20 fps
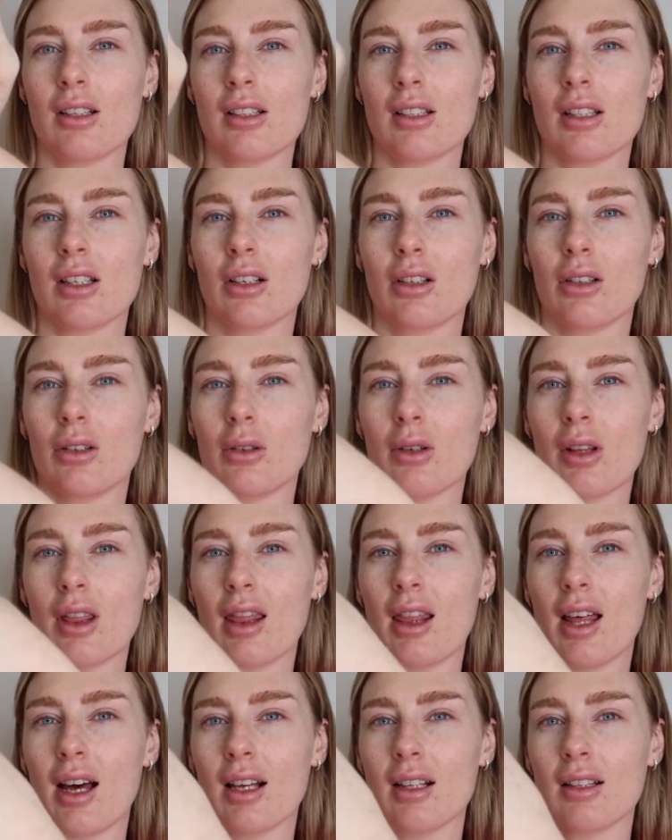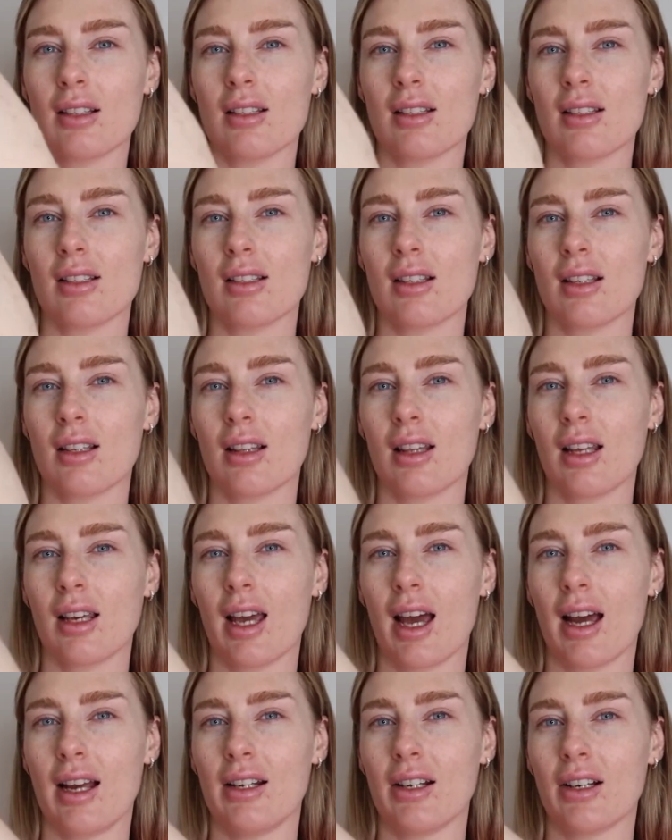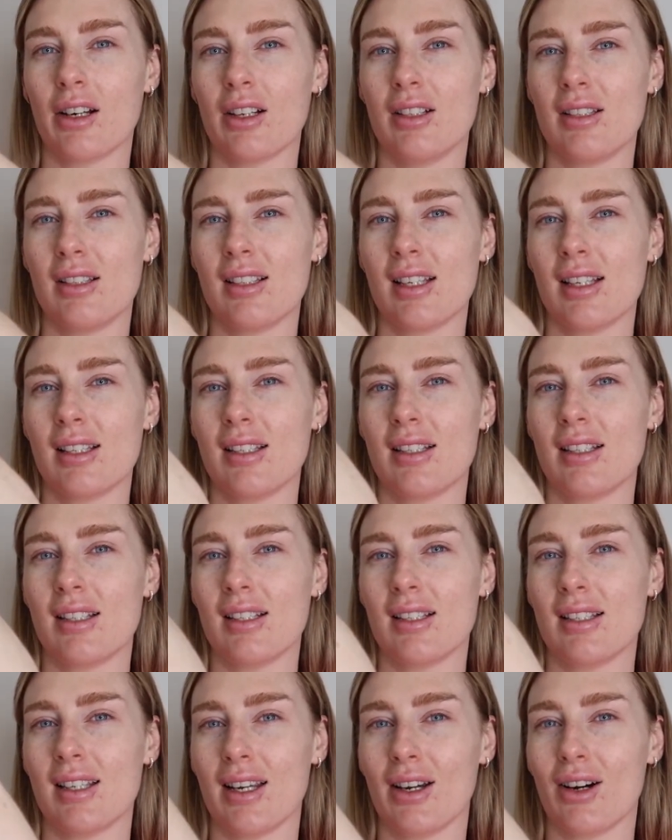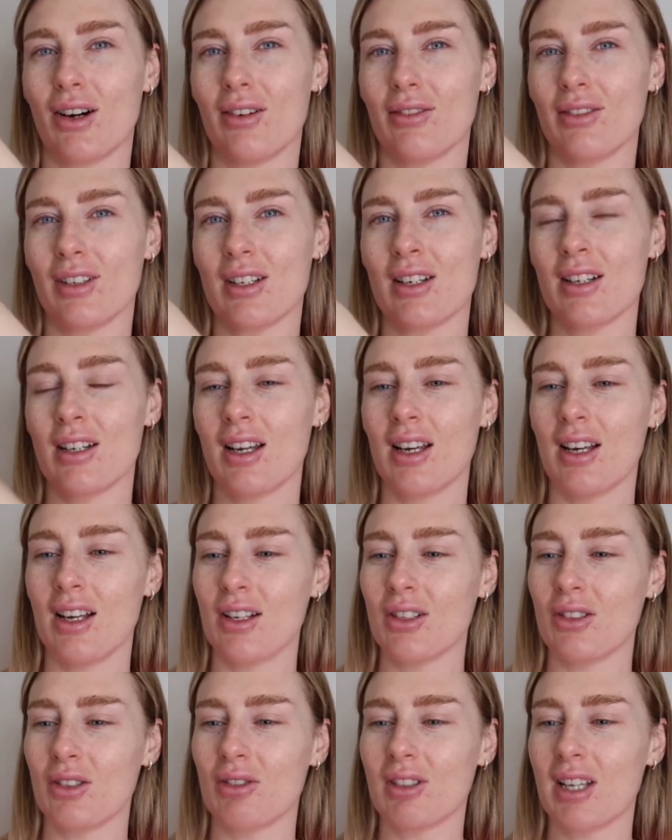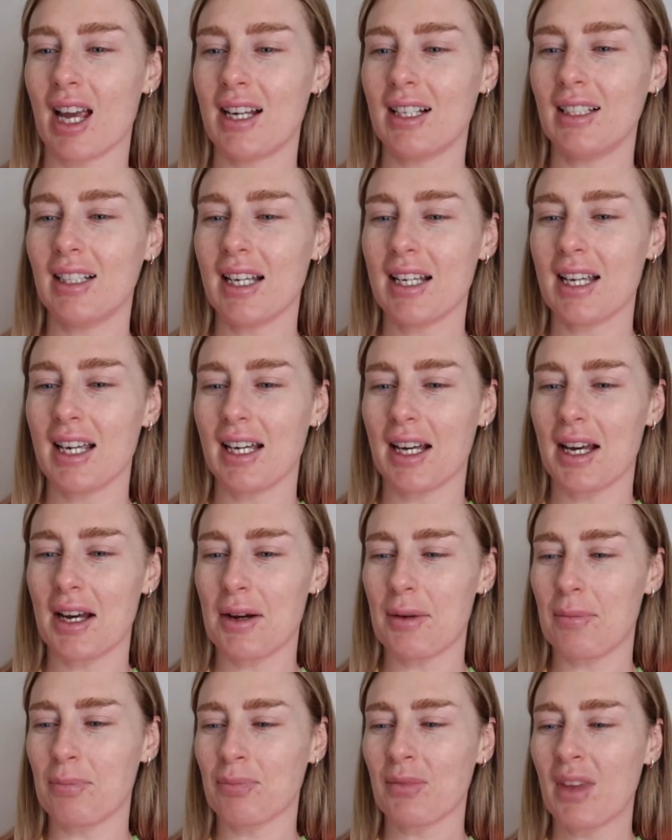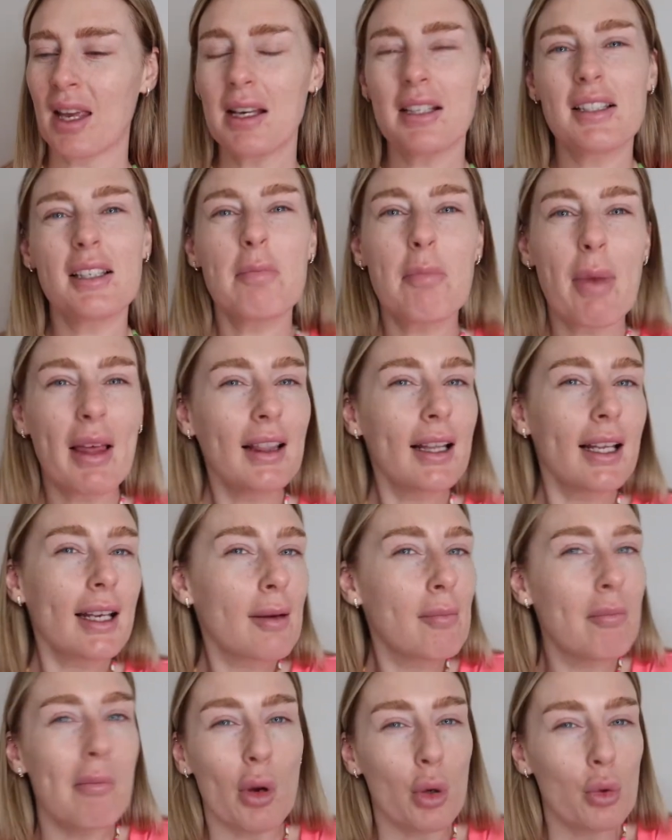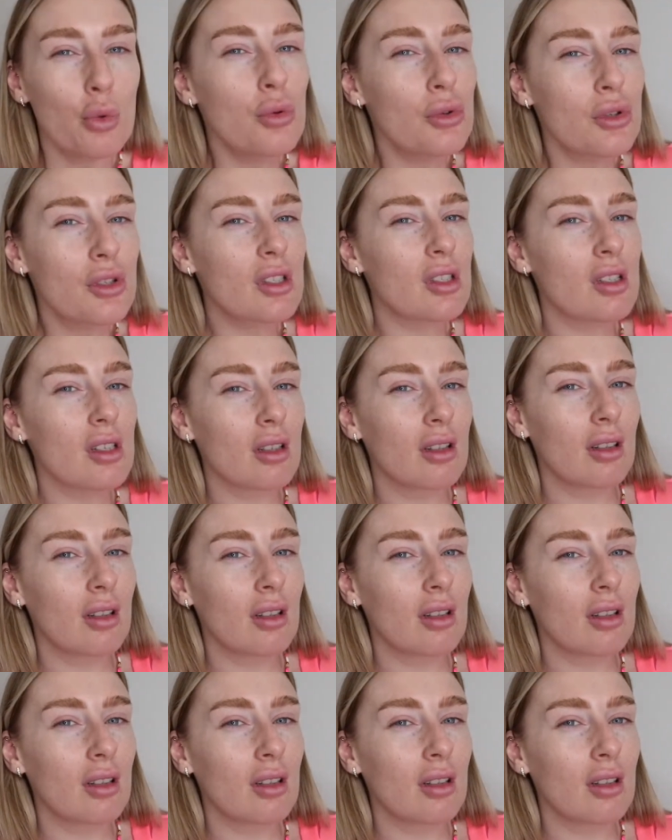So that's the kind of consistency of it. So it's kind of like it's a bit like a mousse.